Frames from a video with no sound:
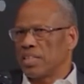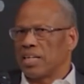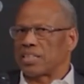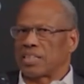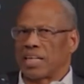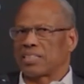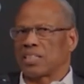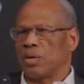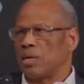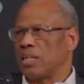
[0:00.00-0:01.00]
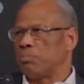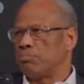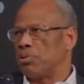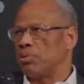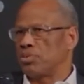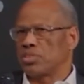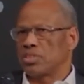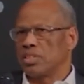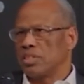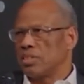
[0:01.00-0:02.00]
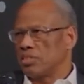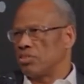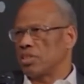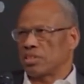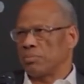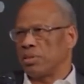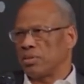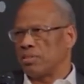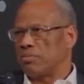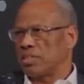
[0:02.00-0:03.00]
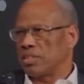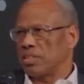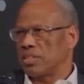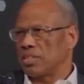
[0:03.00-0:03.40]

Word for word: And that's how I approach just about everything.